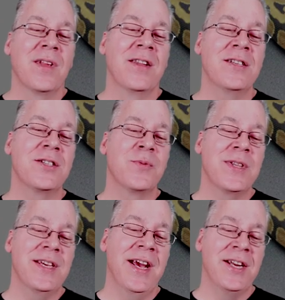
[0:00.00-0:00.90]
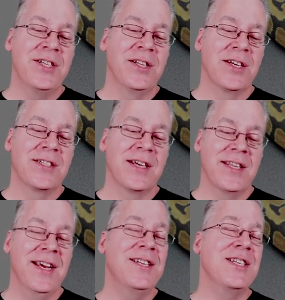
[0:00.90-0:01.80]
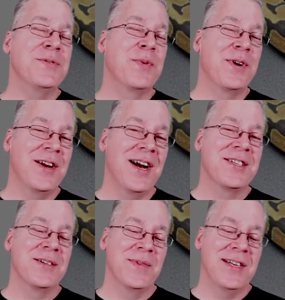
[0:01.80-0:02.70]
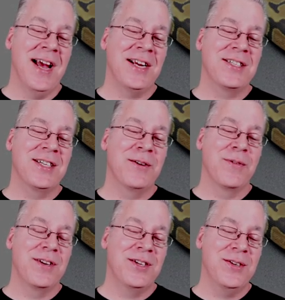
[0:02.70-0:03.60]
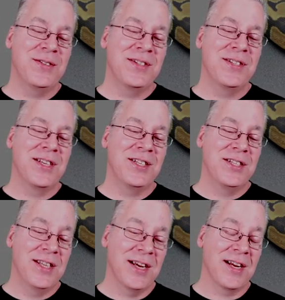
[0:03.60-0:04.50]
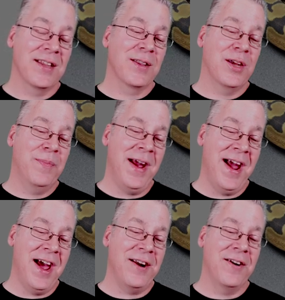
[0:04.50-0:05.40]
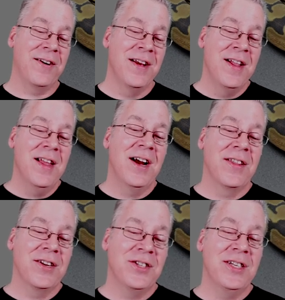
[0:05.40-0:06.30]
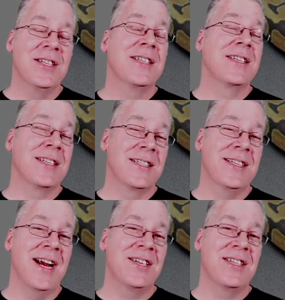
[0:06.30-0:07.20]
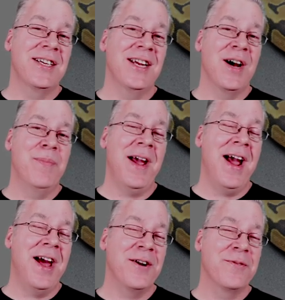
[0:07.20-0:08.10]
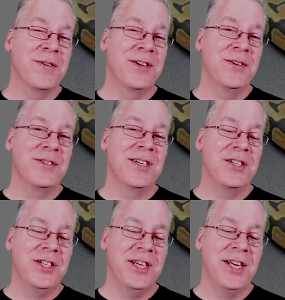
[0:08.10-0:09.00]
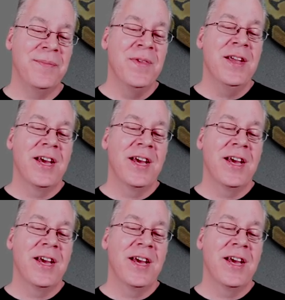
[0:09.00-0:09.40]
And this is what the Anchi looks like. The Anchi is pretty awesome. It actually reduces the pattern on the genes. It's actually a pattern reducing gene.